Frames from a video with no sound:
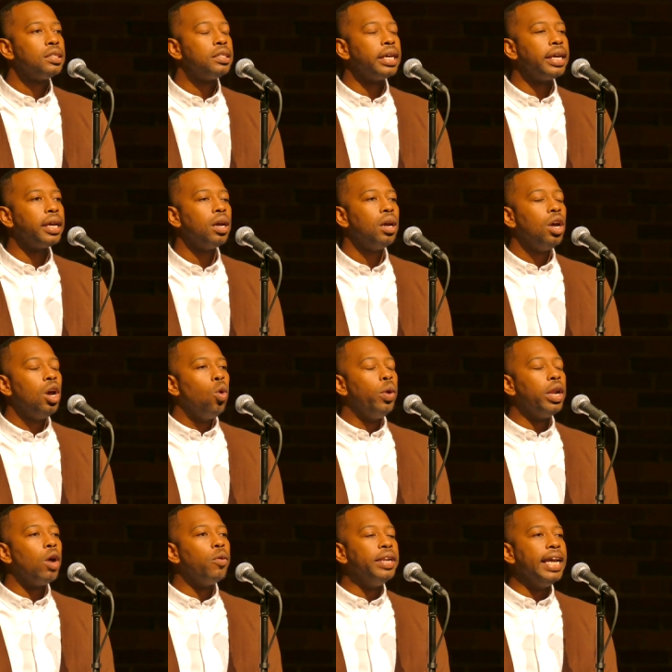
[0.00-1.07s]
See,
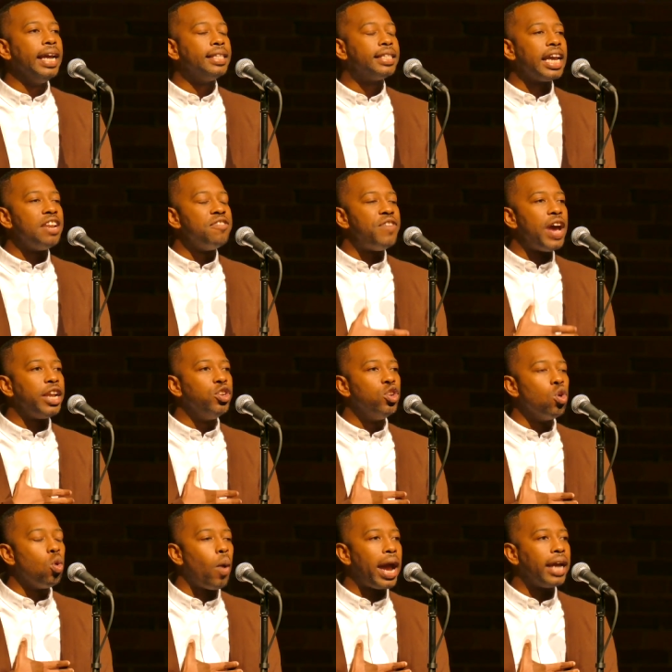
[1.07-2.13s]
we don't need to invent
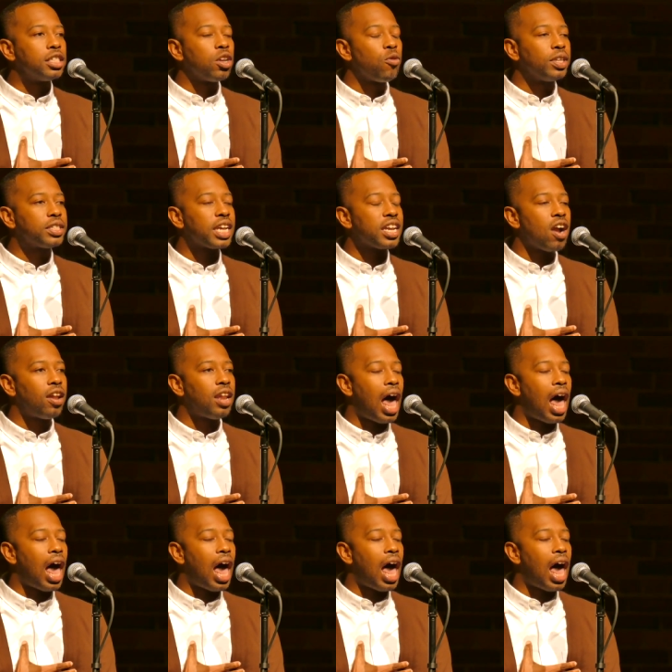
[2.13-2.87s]
new ways of risking